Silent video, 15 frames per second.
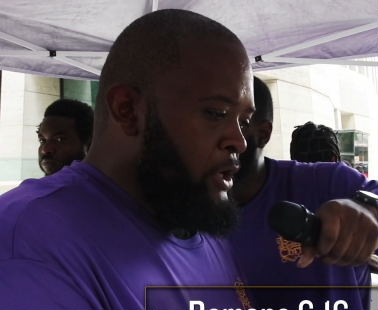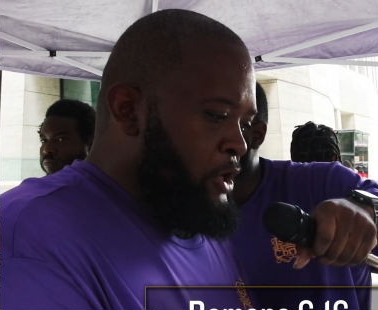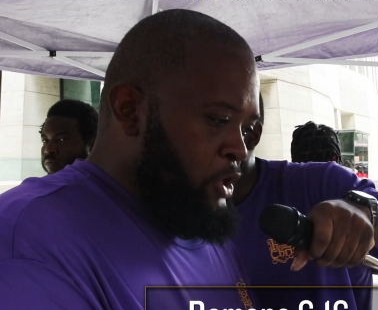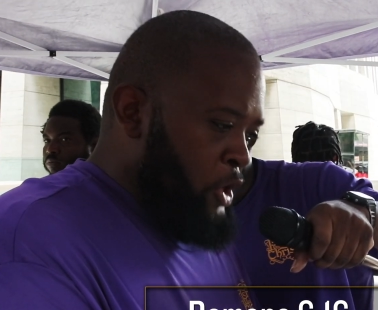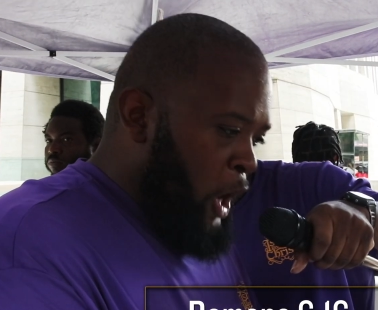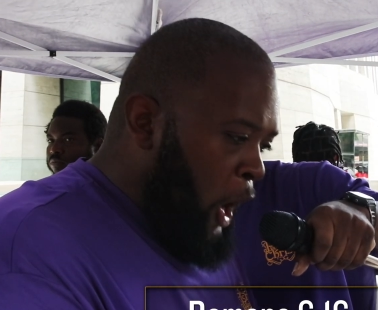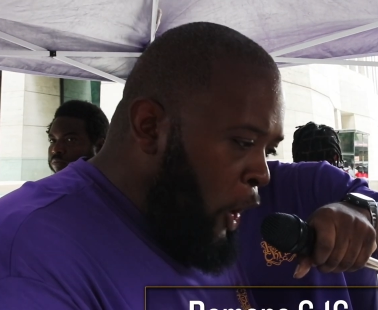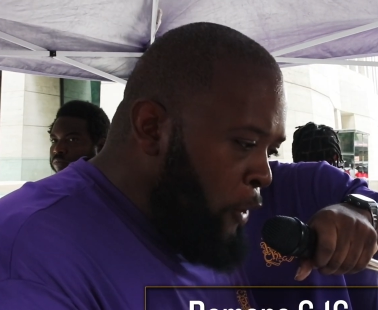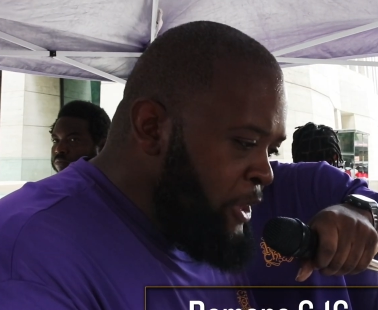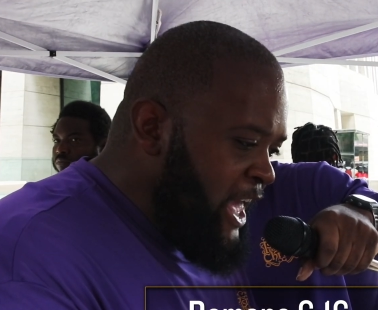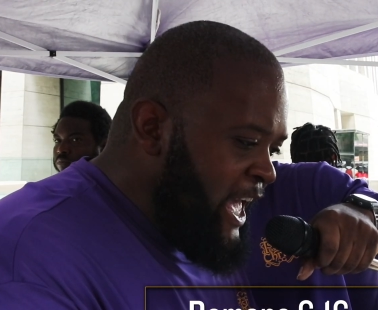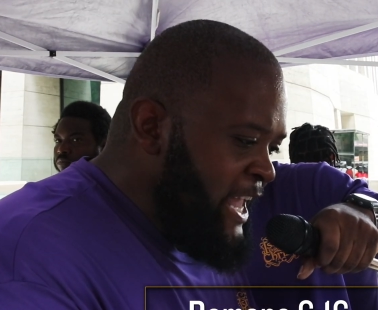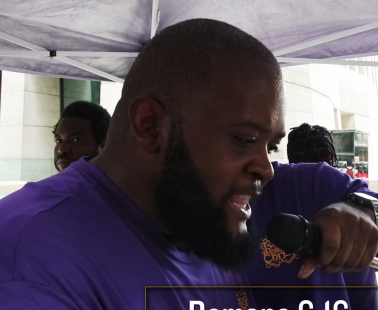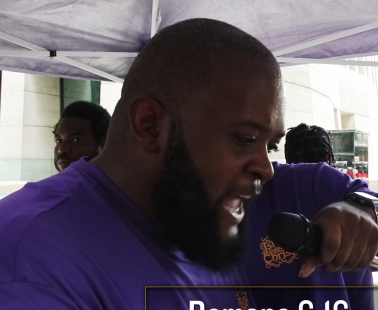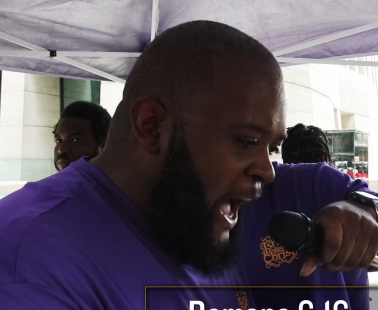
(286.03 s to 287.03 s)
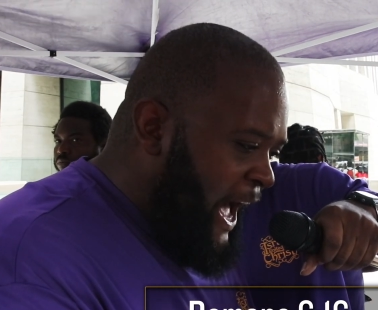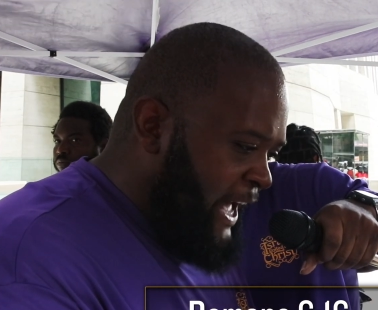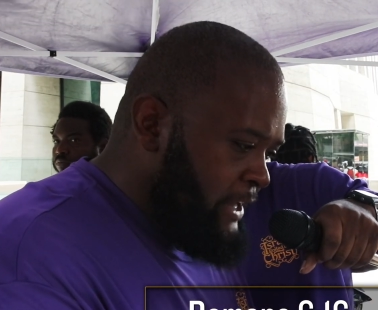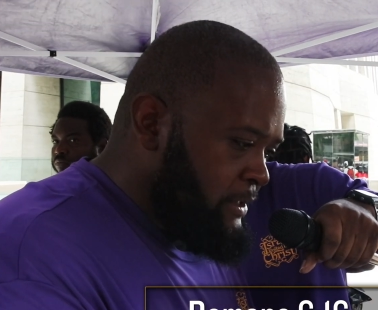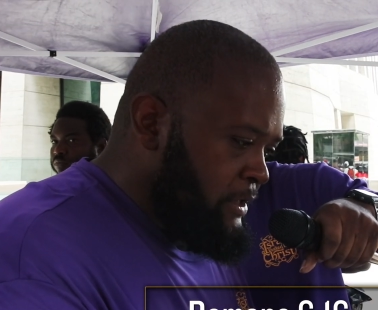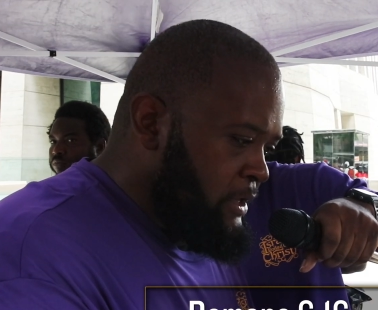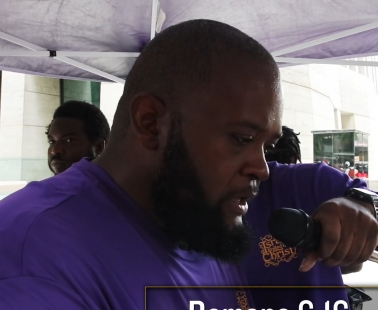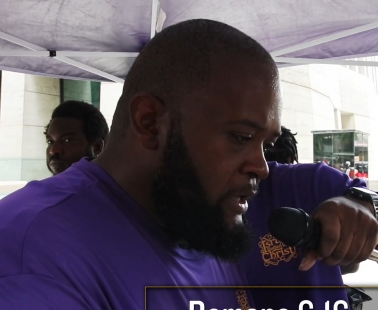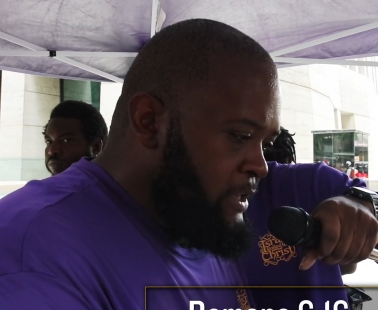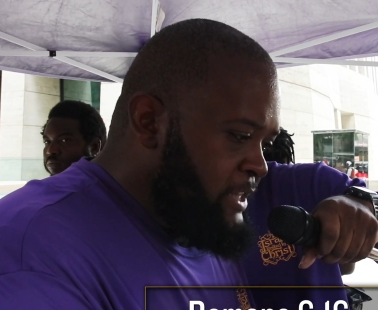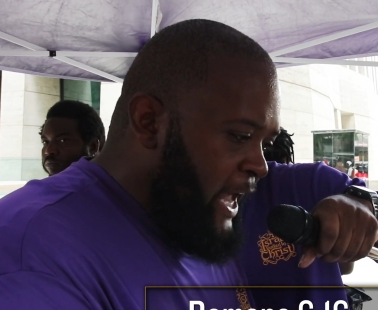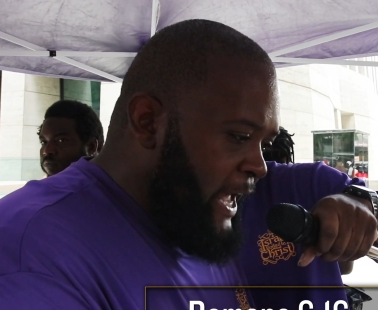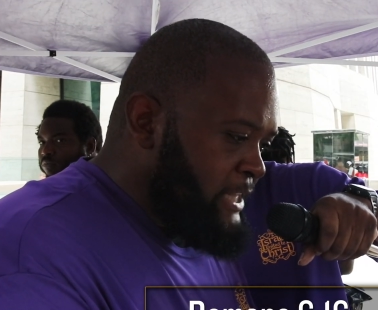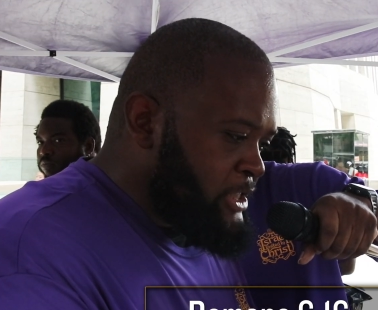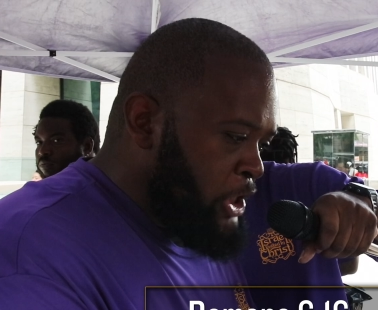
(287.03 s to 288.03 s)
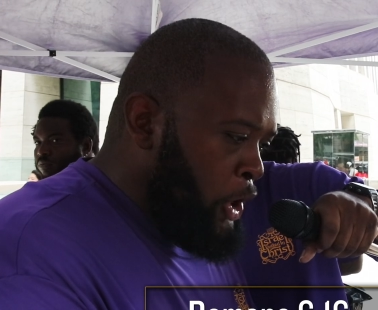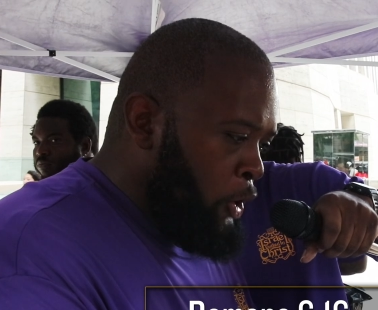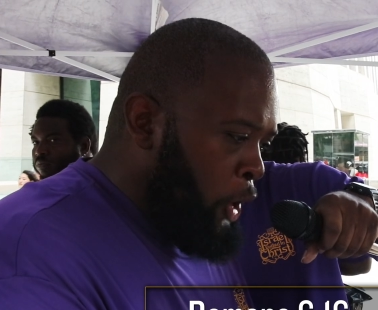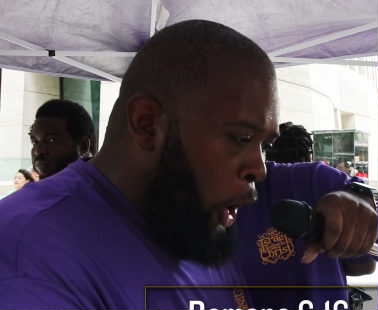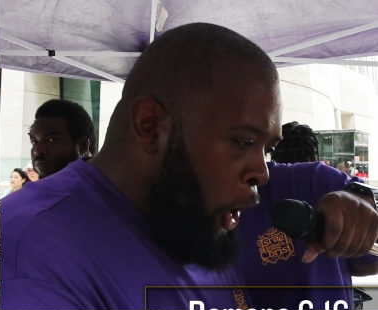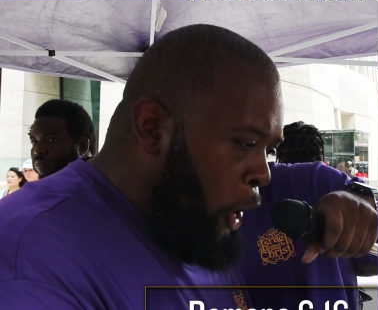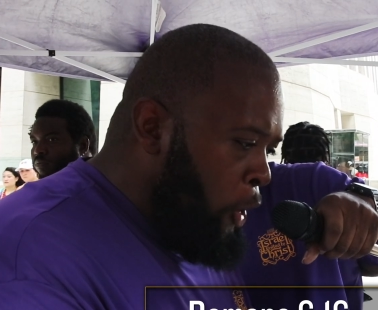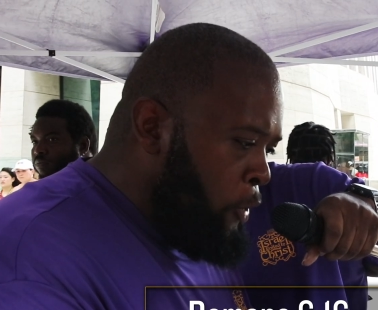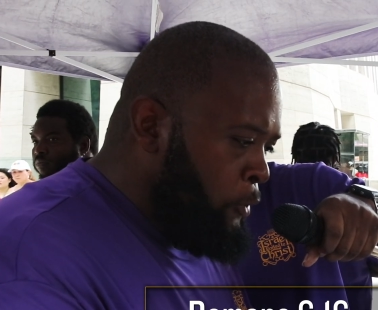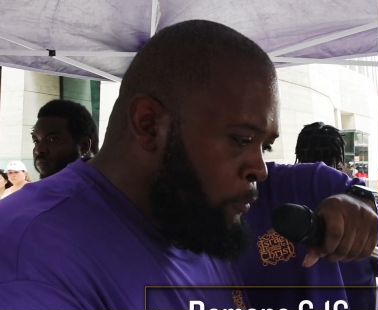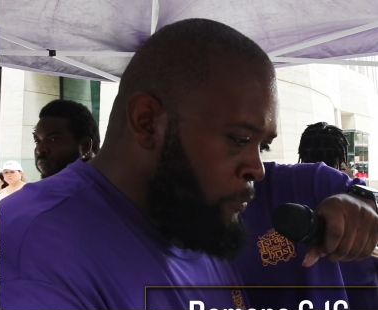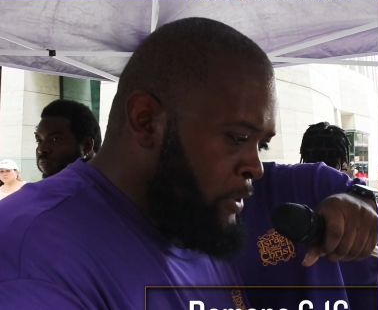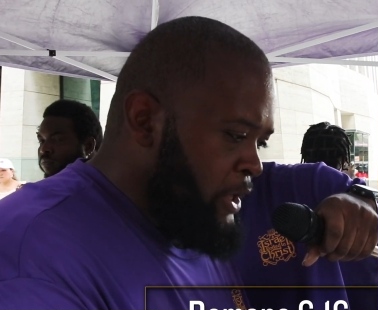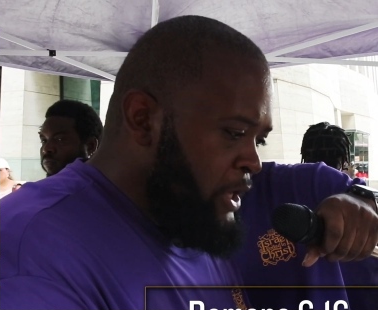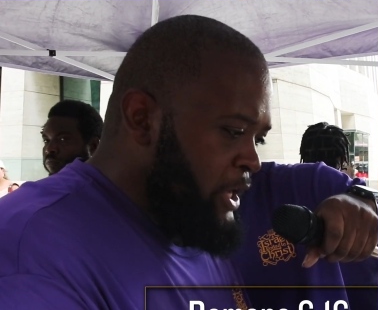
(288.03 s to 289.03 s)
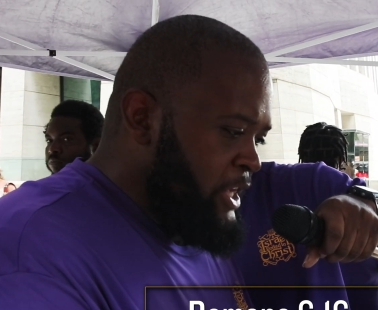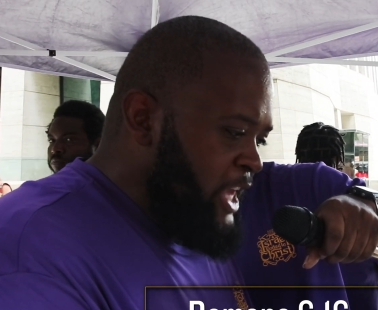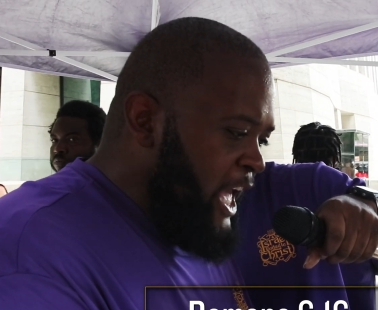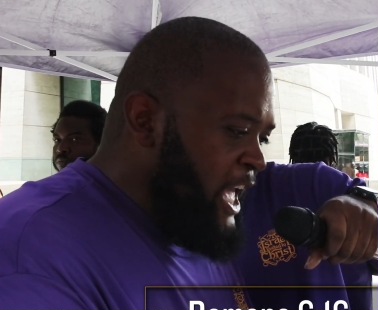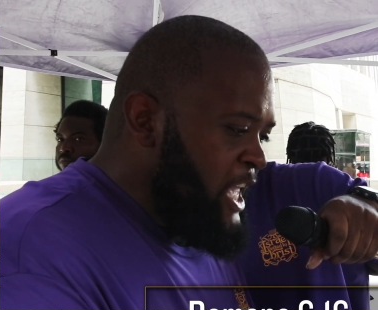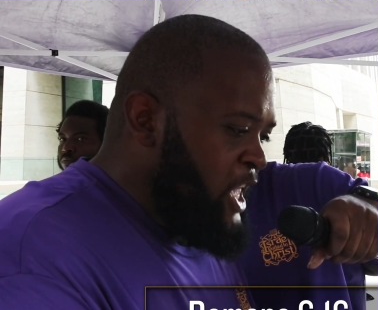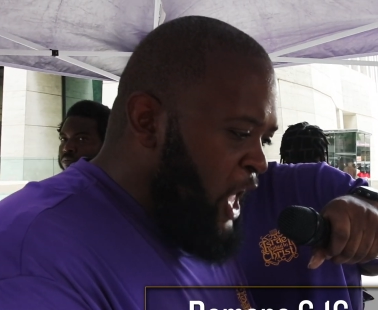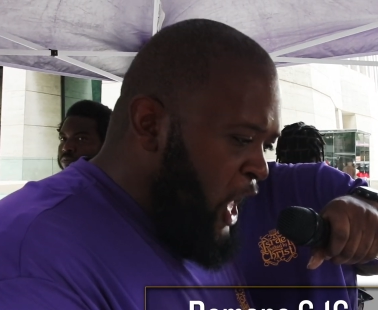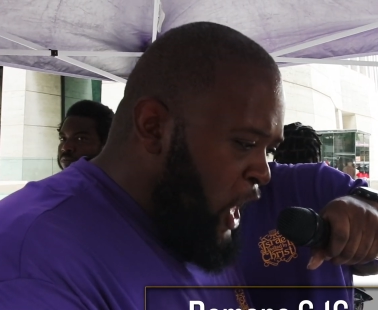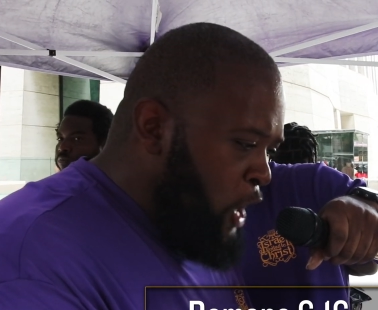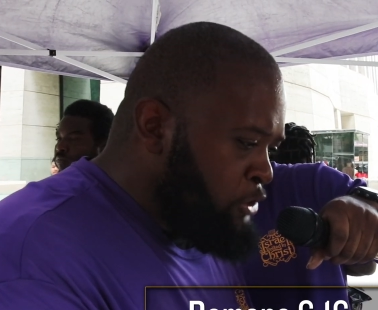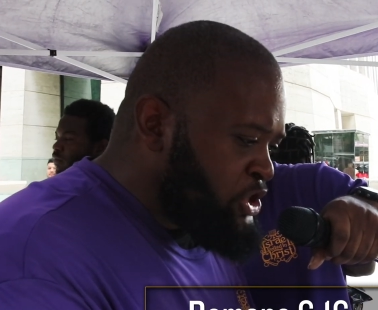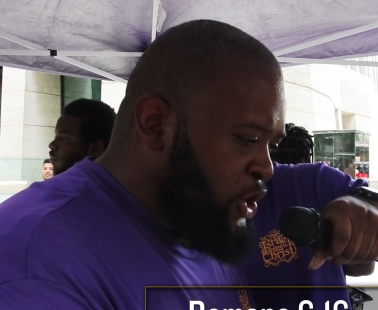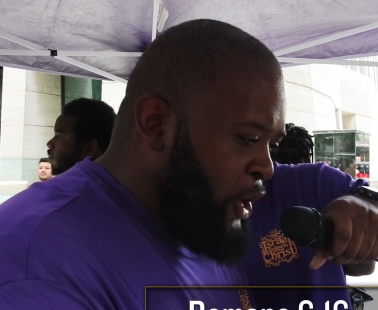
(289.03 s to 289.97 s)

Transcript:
Speaker 1: Know ye not that to whom ye yield